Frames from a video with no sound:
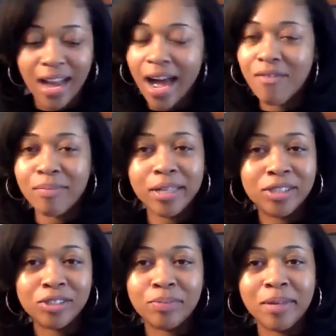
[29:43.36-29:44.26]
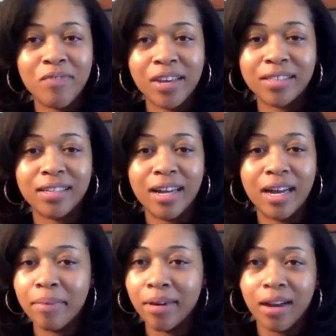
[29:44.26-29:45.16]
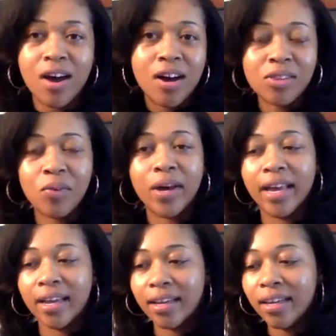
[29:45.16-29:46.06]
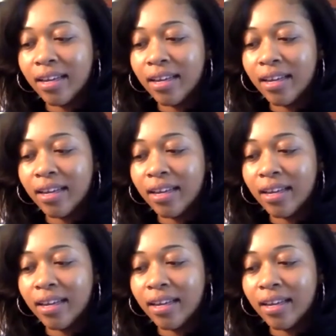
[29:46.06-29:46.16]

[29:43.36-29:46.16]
however much you spent fixing it up, but along the way,